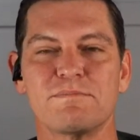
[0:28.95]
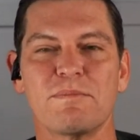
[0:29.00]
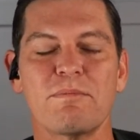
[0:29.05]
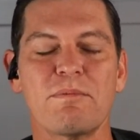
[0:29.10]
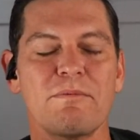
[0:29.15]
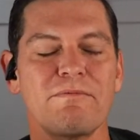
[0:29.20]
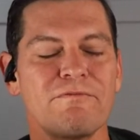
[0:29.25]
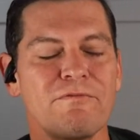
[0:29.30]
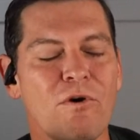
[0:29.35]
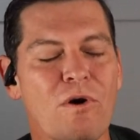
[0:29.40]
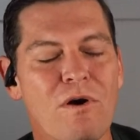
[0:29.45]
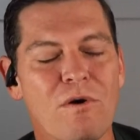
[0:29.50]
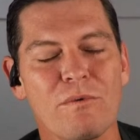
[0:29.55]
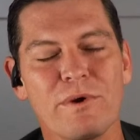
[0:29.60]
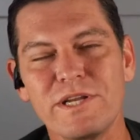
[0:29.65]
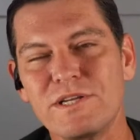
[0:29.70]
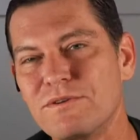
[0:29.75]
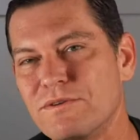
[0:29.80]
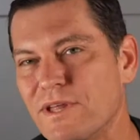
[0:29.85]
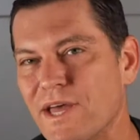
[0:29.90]
But before
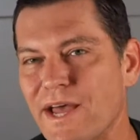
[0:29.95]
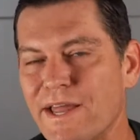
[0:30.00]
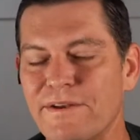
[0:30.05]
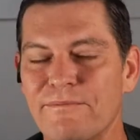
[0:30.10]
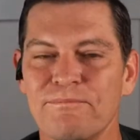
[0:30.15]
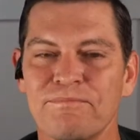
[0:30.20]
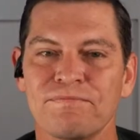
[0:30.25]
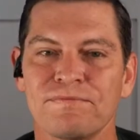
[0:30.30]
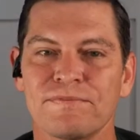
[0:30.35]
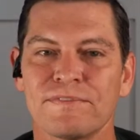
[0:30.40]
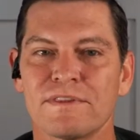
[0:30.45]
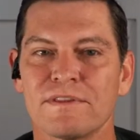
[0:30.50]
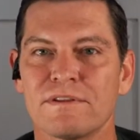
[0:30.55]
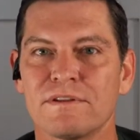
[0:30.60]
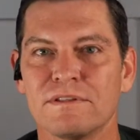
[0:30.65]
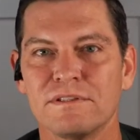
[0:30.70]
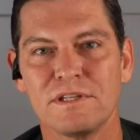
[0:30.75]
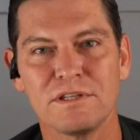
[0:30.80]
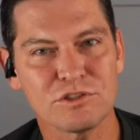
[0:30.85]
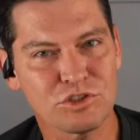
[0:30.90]
we do that,
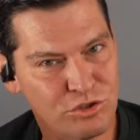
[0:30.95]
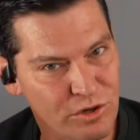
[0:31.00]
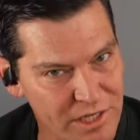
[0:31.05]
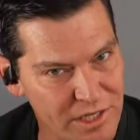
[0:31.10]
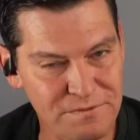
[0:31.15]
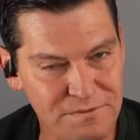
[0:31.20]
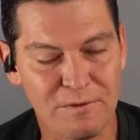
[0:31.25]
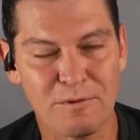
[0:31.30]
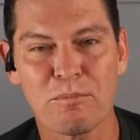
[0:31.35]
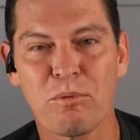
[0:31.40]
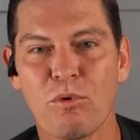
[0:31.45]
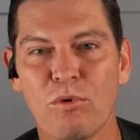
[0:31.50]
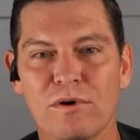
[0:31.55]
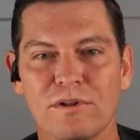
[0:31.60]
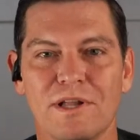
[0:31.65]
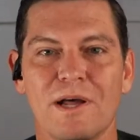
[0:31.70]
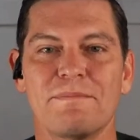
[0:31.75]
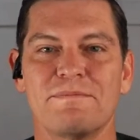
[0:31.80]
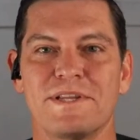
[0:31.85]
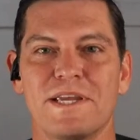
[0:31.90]
a little transfer
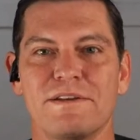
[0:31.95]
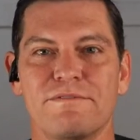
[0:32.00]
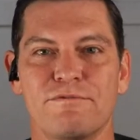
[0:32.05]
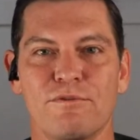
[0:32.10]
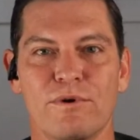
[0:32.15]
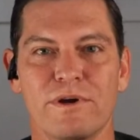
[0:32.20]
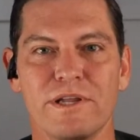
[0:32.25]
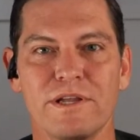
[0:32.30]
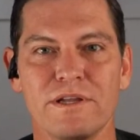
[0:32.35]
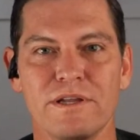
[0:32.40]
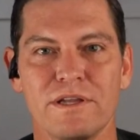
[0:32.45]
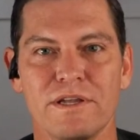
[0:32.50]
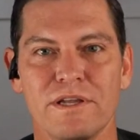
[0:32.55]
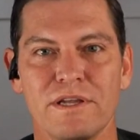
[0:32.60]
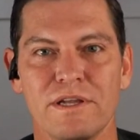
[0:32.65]
portal update for you.